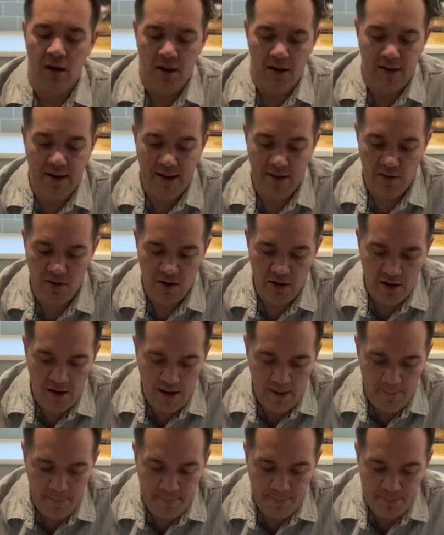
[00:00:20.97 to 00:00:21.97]

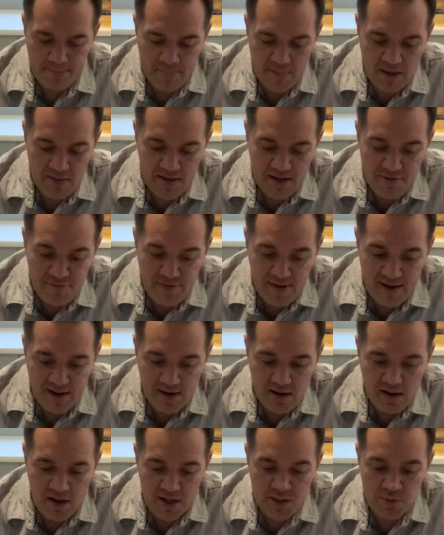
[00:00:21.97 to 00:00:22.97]
Now the effect
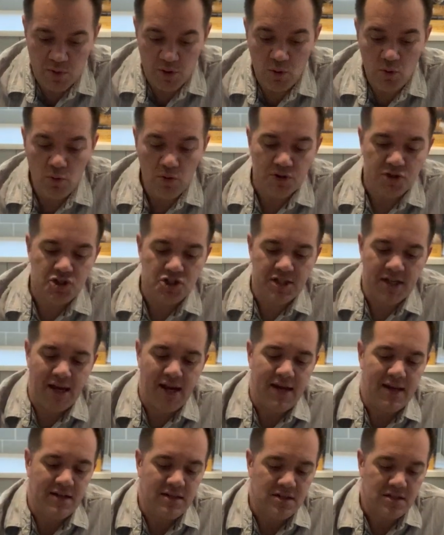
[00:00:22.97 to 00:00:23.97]
cards will all
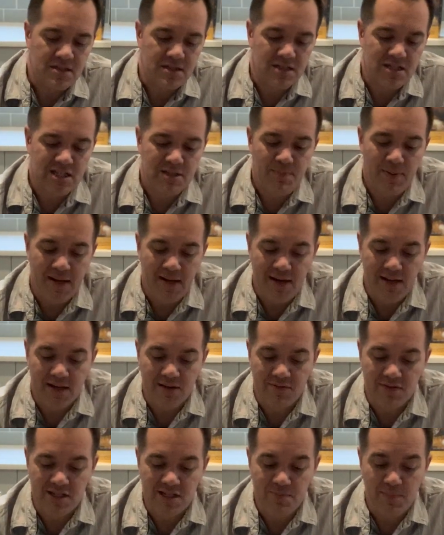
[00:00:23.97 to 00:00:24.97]
change the speed
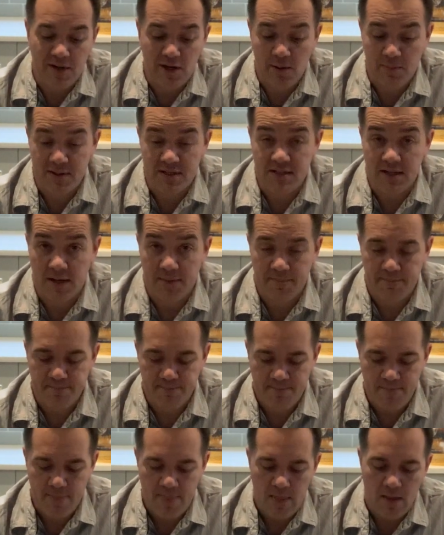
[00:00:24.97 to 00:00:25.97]
of the speedometer,
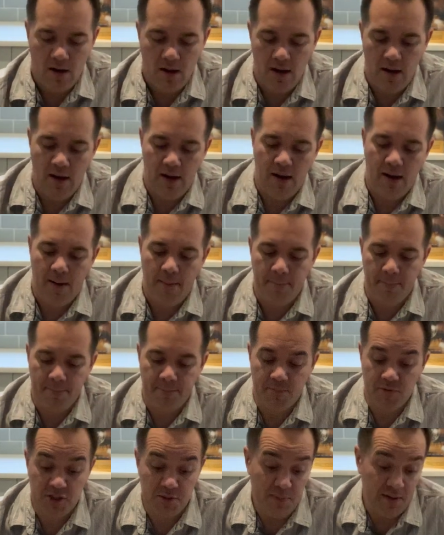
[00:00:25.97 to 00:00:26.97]

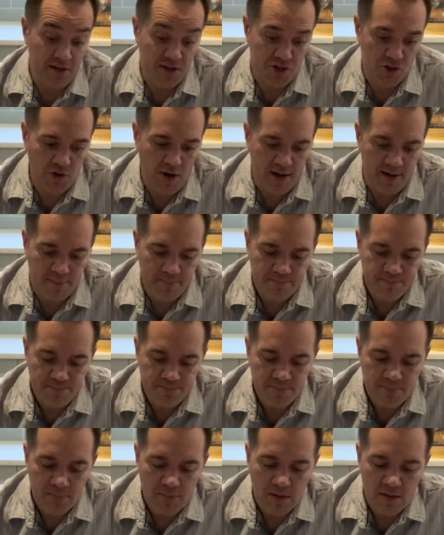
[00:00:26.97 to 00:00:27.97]
the speed of the train.
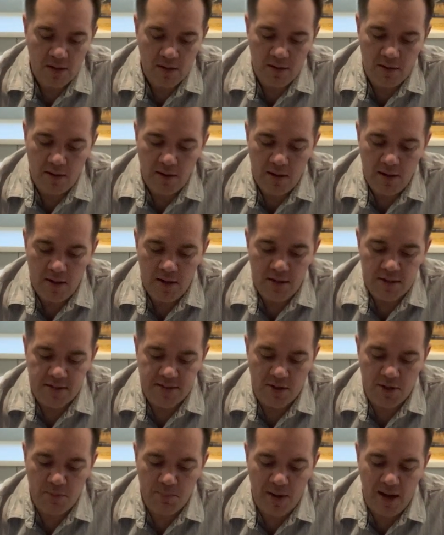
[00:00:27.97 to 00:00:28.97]

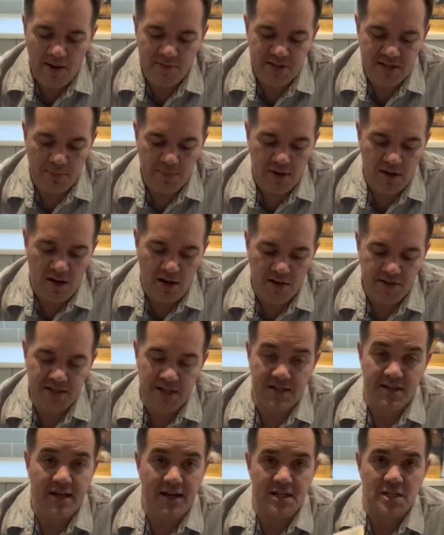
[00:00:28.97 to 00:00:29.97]
So you might have some cards
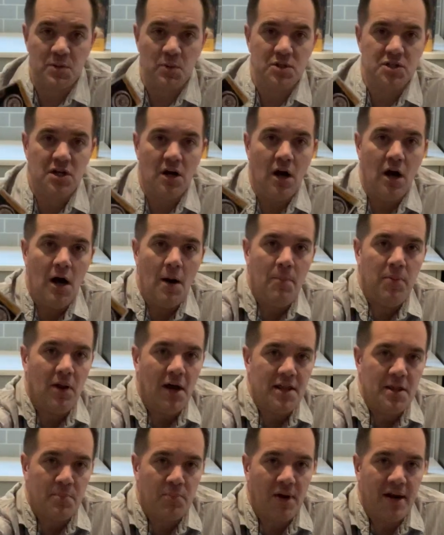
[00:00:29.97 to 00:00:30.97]
like this, which are
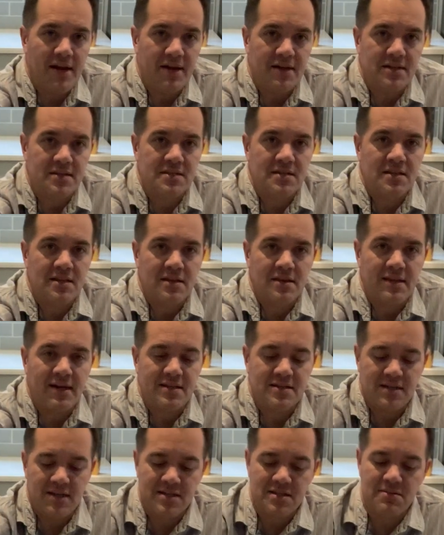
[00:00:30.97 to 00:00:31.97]
apply the brakes. That
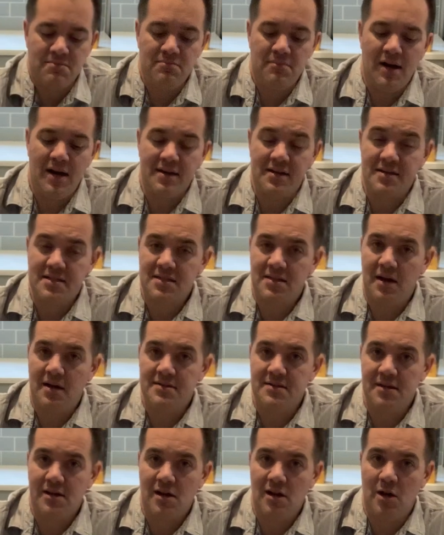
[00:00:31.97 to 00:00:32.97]
says minus
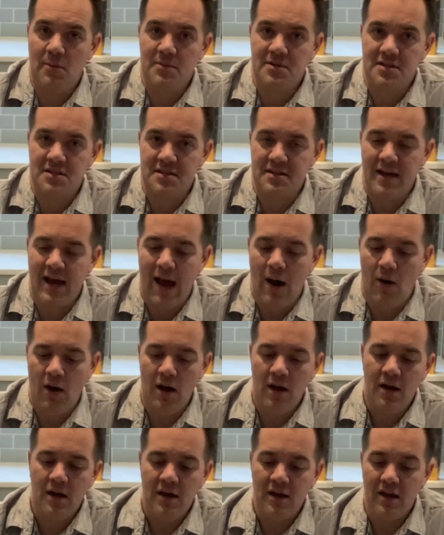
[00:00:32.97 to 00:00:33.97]
30 kilometers an hour.
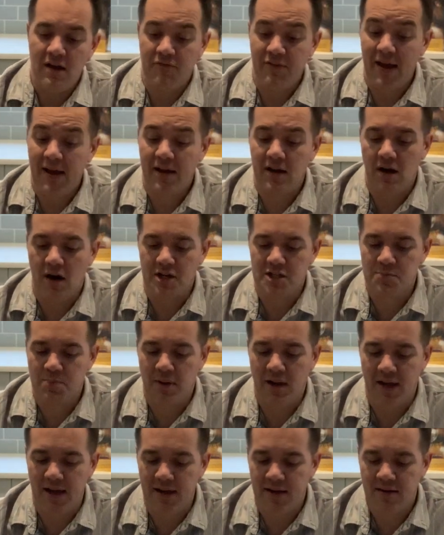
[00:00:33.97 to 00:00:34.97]
If that card's
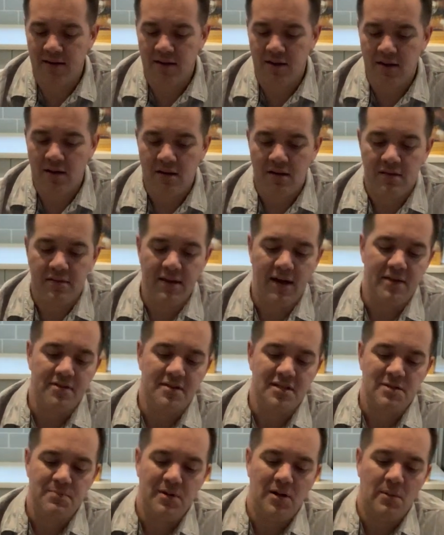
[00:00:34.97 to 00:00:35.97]
played, then the
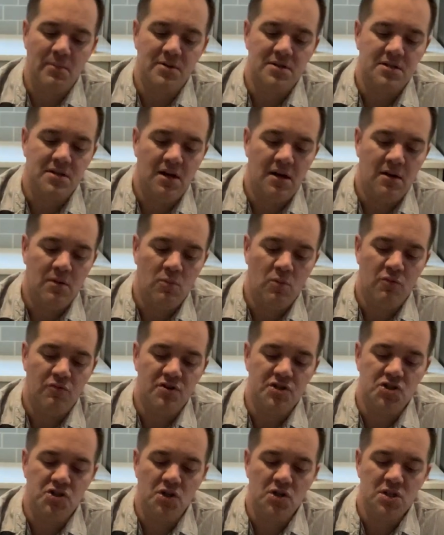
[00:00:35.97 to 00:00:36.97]
speedometer will
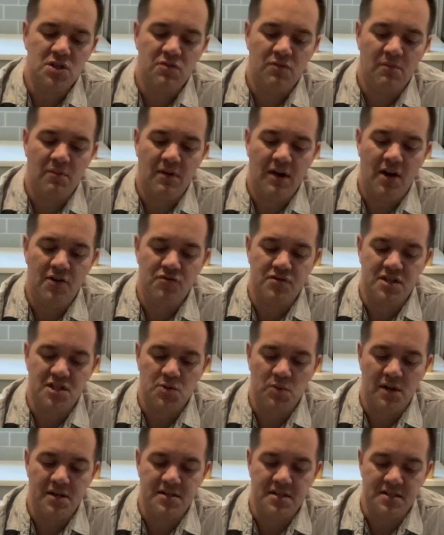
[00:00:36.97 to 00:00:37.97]
reduce from
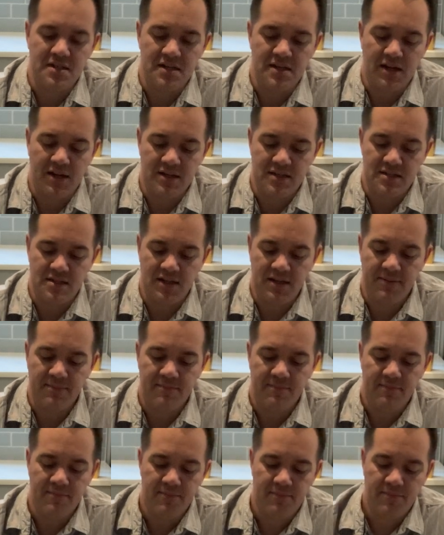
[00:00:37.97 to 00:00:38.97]
120 to 90.
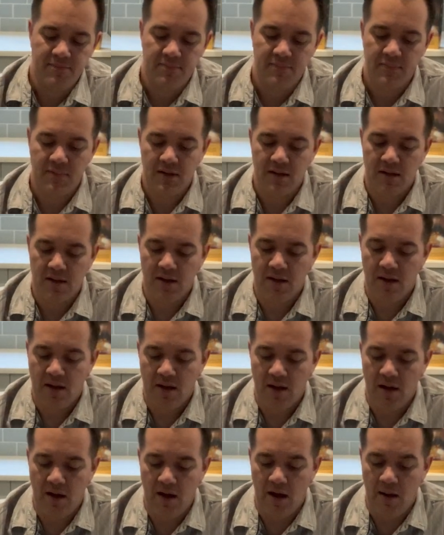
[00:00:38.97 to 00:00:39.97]

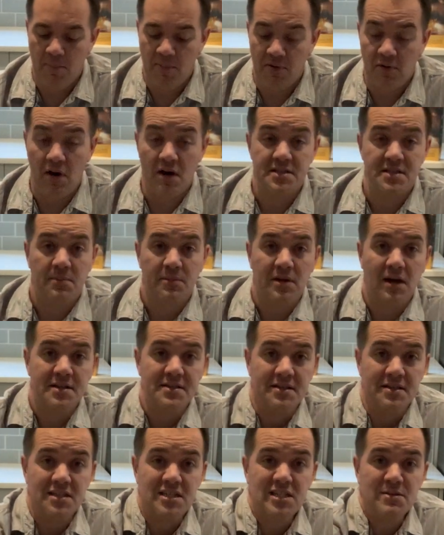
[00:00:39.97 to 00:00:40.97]
There are some cards
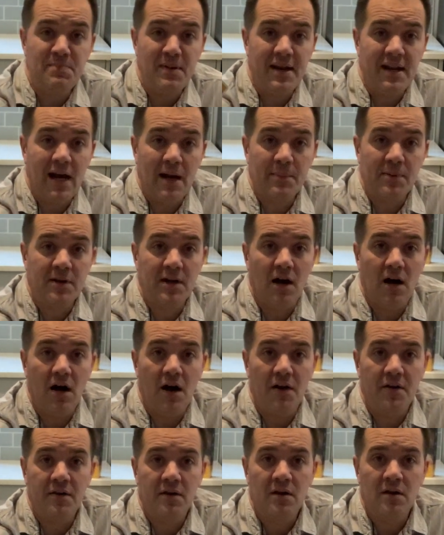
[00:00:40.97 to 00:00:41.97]
like the speed up
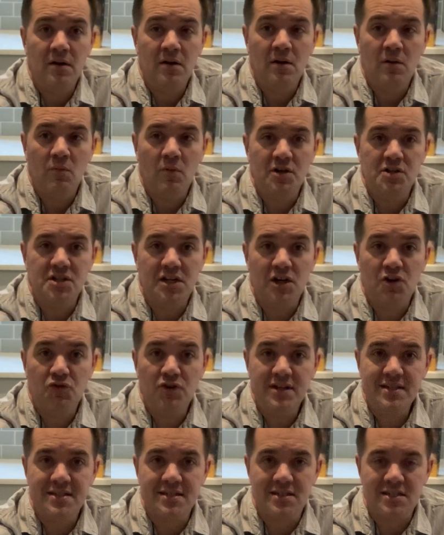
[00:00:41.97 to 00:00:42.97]
card, which
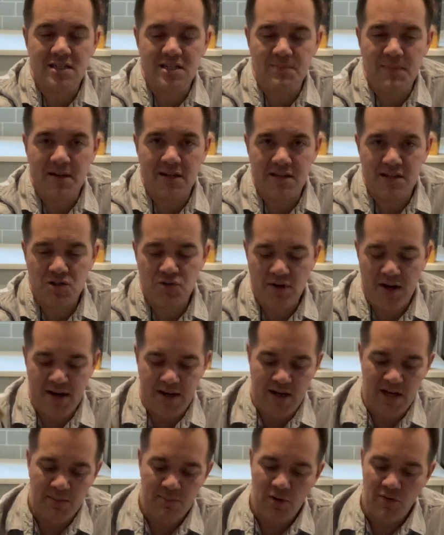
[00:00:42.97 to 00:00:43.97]
increases the speed of the train
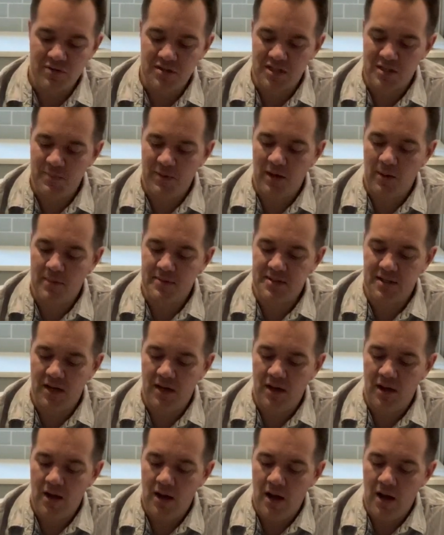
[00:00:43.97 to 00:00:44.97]
and it moves the
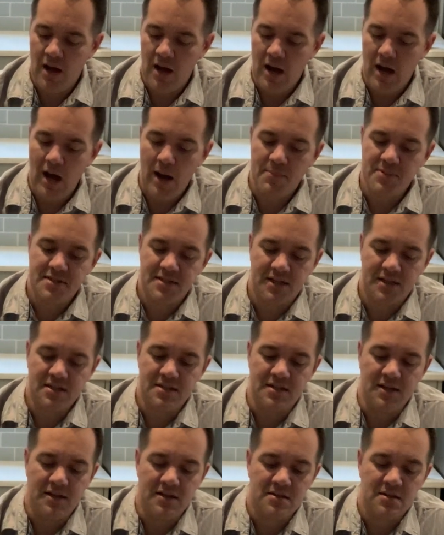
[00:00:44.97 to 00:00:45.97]
speedometer up
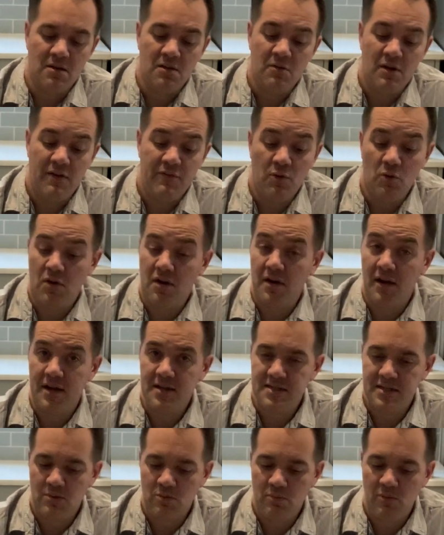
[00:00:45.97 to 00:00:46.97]
60. So if you're at
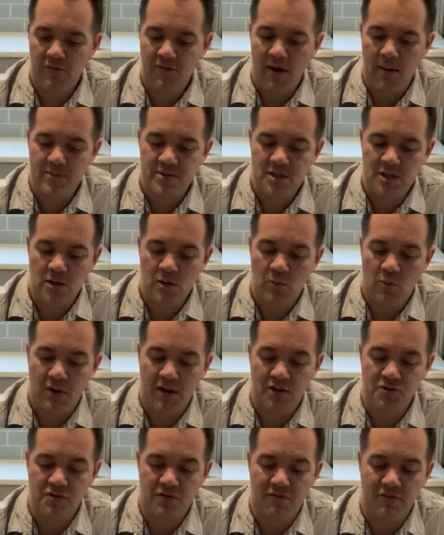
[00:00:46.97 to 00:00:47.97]
90, it will move it up to
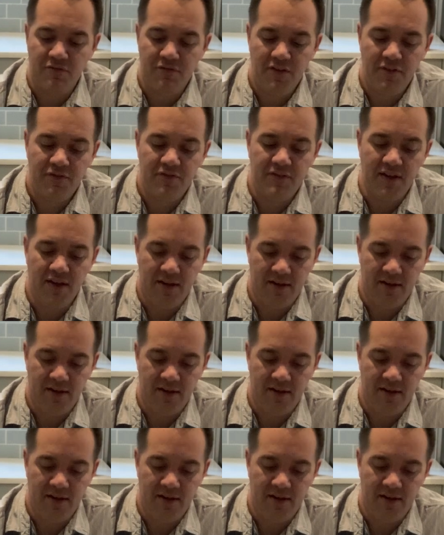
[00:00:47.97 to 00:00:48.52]
150.